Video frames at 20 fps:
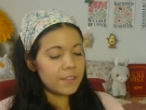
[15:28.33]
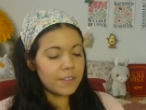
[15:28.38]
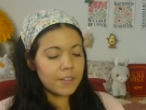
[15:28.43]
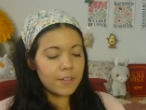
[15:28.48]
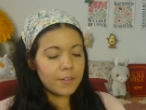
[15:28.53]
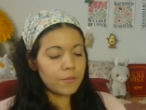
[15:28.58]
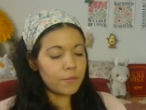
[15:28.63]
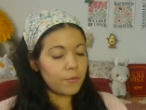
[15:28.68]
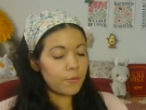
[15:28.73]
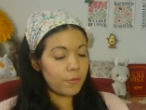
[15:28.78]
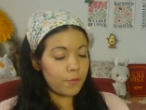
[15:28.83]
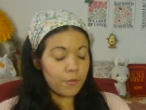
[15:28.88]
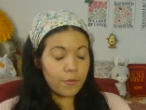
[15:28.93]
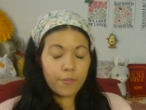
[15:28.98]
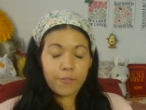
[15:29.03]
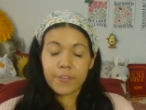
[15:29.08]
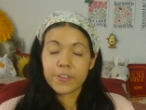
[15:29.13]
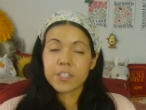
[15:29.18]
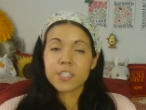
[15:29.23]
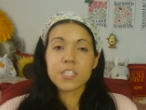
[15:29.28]
You know,
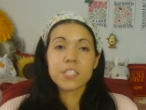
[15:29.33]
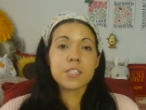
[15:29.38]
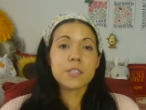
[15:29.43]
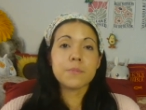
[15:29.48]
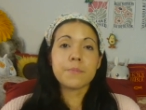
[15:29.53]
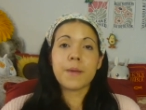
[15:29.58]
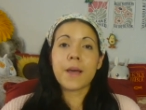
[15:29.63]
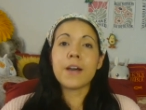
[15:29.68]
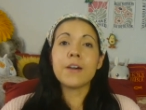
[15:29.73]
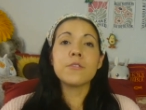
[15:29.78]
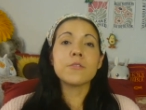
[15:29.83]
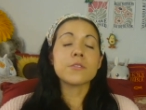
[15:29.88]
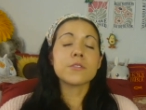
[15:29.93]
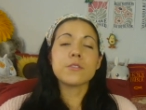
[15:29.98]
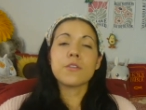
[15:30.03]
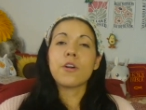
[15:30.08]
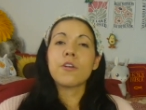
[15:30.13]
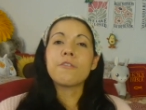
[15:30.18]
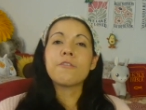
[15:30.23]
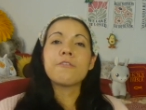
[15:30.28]
or if it's a
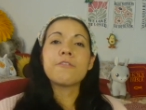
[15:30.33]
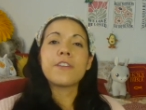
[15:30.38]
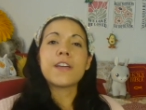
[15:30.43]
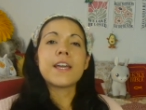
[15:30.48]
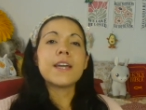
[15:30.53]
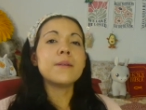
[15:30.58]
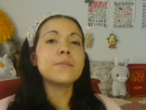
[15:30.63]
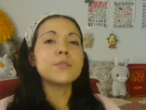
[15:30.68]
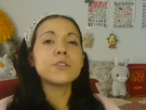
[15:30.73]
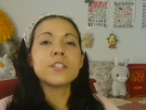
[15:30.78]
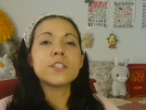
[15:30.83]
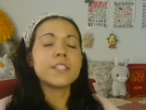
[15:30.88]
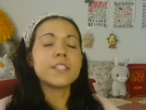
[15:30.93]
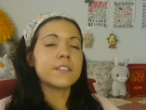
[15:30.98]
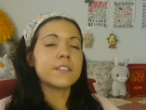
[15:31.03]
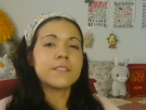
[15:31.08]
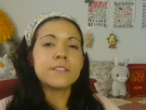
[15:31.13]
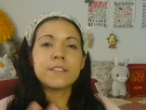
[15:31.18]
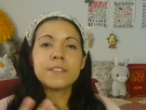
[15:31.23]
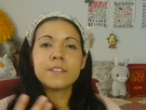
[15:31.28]
spouse or
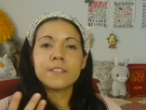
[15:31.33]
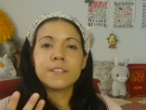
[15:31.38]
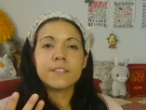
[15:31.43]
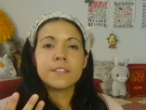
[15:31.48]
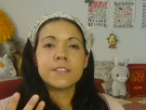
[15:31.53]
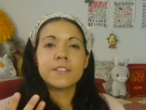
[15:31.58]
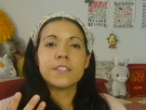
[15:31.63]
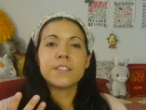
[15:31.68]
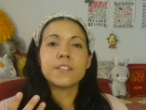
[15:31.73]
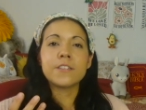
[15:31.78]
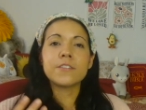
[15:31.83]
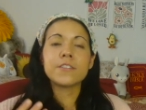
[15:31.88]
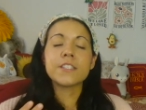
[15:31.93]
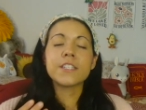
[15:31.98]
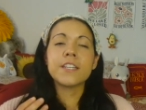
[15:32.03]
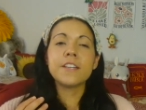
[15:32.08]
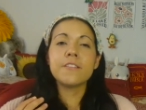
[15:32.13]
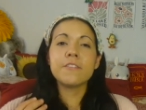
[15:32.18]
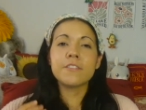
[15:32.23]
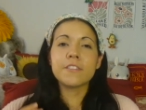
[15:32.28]
family, you know,
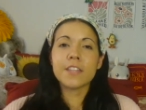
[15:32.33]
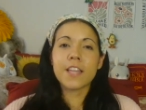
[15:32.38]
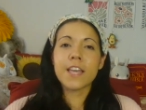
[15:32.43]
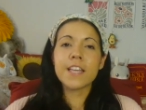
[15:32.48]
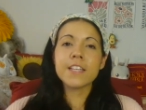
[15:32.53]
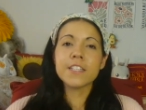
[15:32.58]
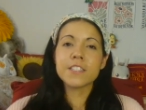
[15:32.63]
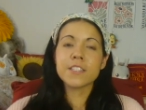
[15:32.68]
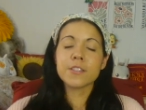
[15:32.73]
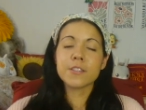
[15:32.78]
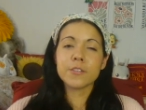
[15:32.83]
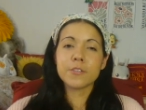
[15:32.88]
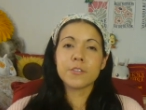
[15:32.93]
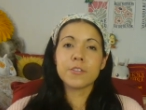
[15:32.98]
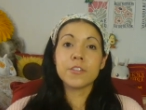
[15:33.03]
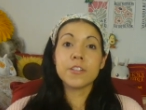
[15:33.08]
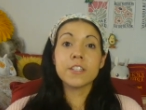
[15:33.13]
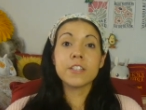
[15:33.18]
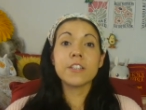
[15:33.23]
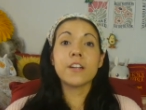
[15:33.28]
to give thanks to the
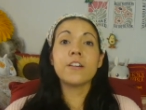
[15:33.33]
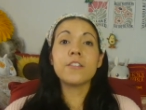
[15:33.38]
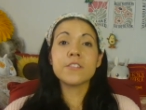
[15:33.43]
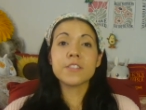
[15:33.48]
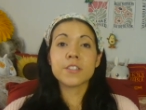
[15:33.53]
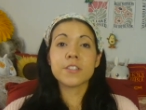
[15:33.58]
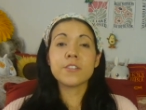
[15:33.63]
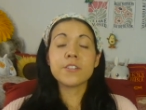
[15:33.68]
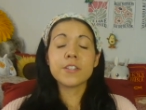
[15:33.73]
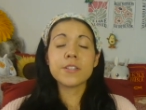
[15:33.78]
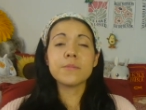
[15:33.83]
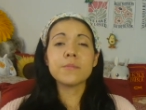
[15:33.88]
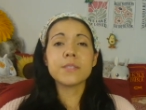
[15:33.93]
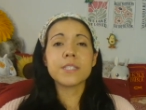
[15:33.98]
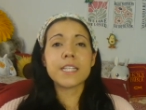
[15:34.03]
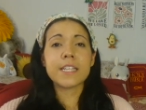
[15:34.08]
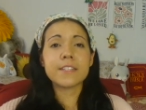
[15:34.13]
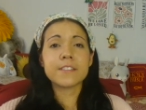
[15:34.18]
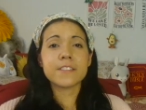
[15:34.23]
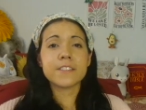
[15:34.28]
Lord in all
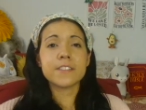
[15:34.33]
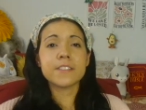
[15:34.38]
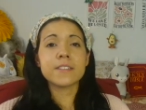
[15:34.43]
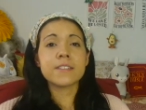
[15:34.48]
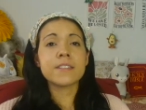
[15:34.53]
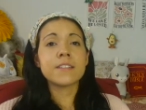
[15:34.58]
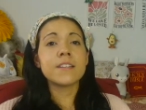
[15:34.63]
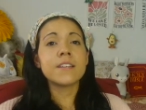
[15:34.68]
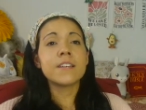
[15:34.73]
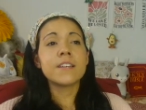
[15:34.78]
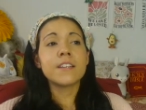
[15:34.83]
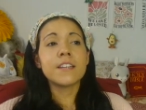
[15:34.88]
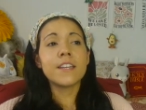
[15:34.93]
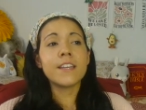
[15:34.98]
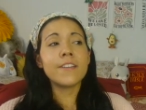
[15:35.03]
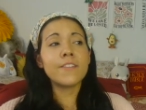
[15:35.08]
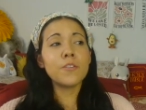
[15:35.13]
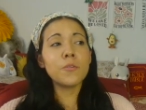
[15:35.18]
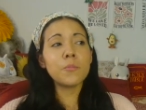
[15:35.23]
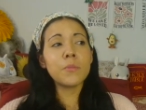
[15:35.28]
circumstances
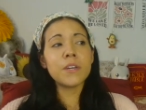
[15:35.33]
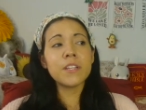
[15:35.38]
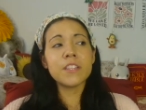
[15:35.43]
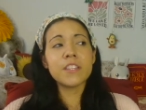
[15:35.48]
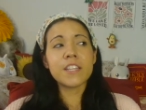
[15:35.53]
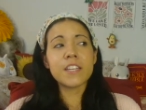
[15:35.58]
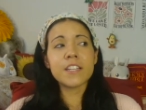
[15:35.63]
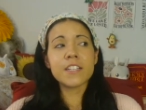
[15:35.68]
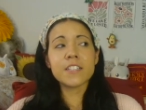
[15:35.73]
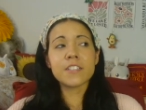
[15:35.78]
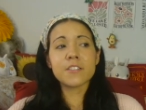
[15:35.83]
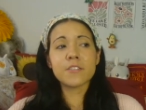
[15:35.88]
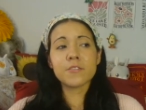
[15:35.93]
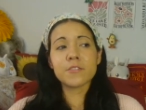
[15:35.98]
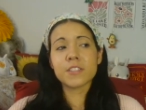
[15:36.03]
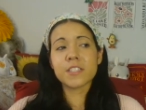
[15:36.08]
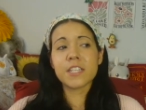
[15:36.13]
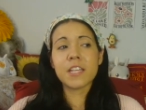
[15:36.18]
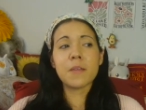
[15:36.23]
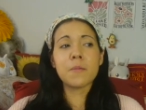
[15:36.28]
even when things
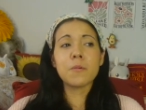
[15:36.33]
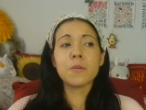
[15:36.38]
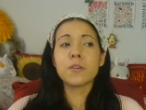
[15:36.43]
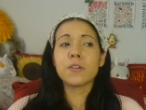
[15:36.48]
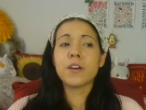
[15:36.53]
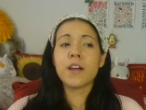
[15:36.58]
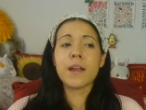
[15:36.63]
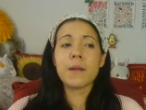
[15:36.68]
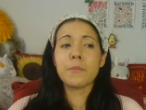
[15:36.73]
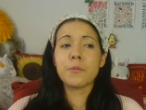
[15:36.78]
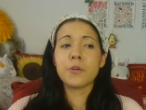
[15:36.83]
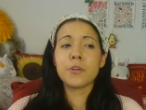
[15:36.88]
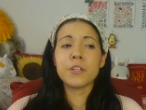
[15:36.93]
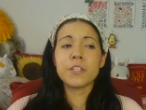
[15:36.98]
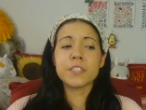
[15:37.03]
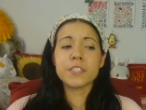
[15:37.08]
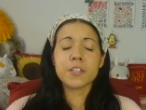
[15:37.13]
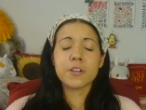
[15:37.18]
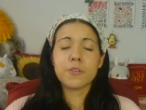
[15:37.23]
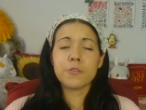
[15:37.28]
don't seem
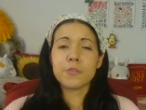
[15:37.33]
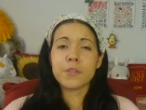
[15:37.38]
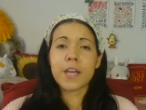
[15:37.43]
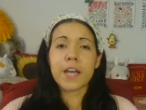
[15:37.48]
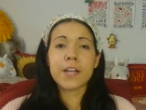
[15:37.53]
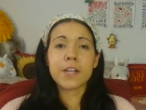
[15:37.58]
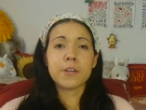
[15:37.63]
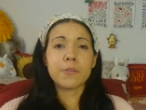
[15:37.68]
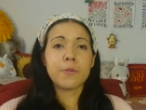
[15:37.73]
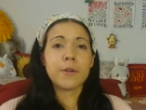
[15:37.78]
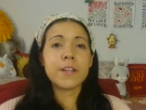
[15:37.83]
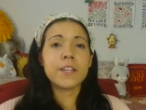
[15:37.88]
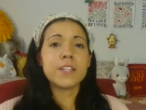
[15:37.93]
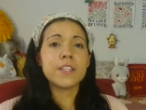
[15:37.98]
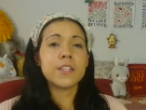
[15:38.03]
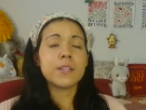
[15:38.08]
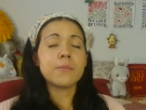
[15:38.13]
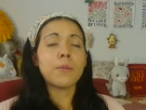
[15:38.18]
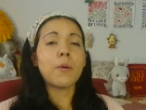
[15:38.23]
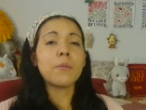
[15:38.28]
glamorous or that
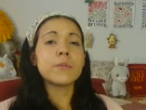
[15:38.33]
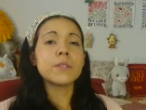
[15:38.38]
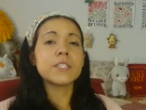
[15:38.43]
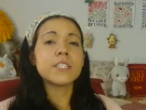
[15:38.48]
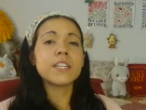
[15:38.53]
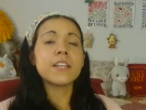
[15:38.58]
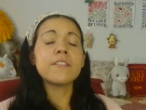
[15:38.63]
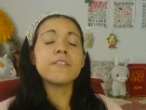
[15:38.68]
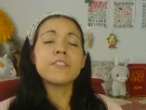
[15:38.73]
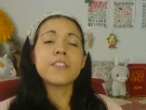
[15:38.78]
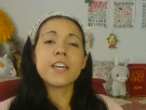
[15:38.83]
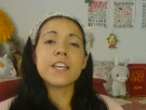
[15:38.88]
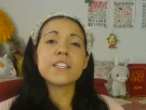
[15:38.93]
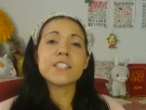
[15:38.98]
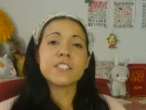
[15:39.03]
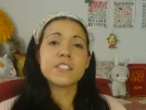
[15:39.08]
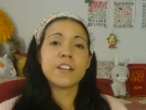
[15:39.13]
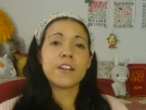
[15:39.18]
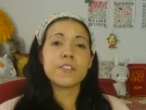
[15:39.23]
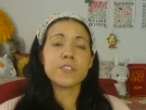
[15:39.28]
great in the moment, to give
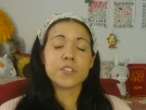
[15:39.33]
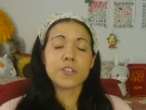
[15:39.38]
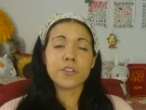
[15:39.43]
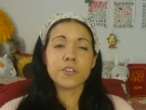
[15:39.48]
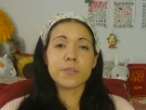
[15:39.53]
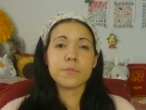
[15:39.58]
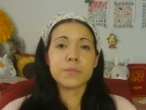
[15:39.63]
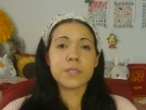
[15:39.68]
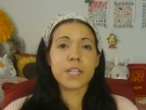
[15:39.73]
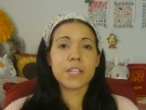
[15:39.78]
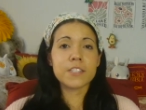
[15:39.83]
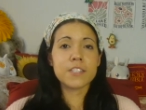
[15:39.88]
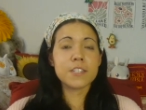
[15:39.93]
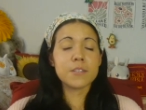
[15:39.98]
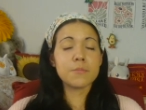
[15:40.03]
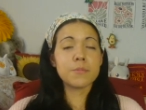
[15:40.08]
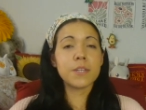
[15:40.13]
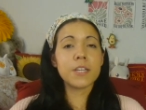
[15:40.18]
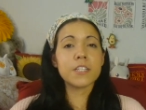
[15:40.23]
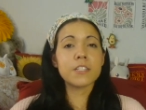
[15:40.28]
thanks in all
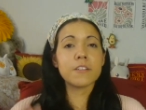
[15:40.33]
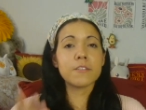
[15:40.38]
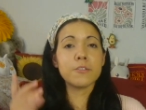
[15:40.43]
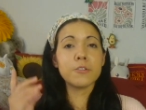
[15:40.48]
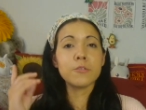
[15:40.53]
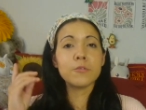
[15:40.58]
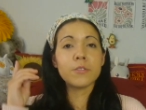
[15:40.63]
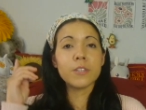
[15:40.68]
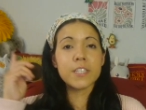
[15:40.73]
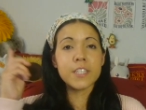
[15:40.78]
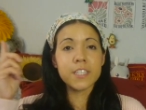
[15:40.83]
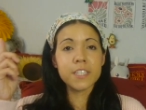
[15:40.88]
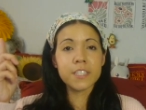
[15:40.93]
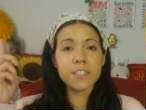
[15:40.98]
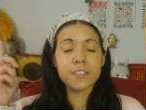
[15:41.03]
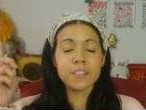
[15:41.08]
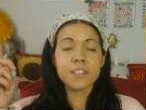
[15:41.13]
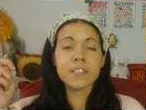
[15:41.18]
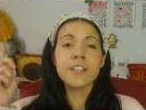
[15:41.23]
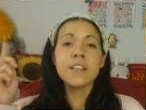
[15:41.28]
circumstances because of who
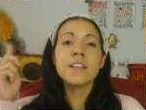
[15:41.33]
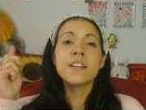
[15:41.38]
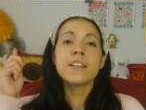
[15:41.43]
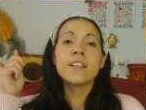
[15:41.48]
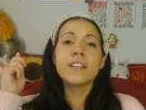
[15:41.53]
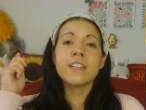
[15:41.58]
He is.